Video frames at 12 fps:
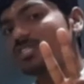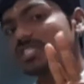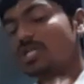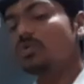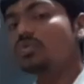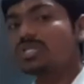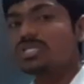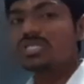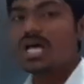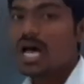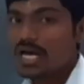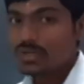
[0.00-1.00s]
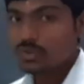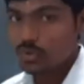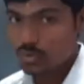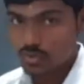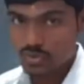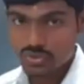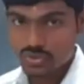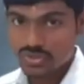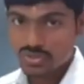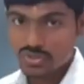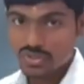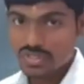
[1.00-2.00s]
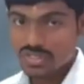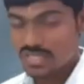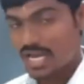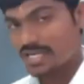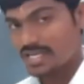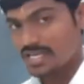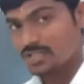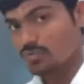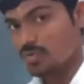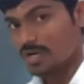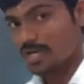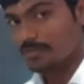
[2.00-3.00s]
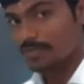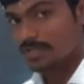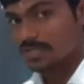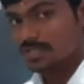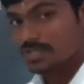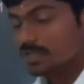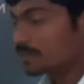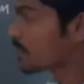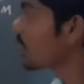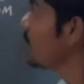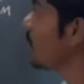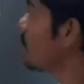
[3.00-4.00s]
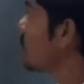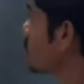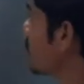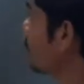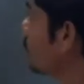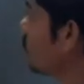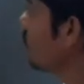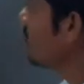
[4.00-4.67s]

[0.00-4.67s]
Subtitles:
solutions are used, in that case what happens? So if 2